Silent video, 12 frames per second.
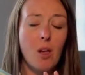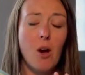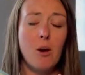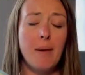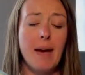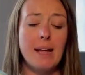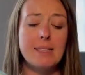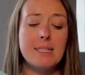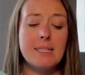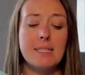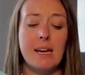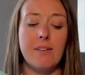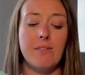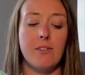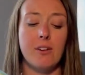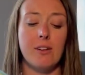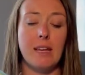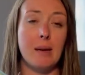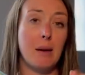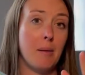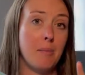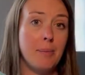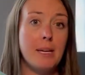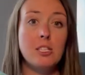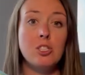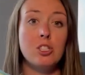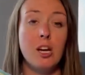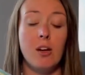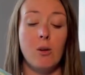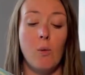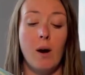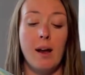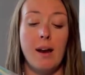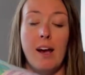on my Etsy site for like a beach shell one.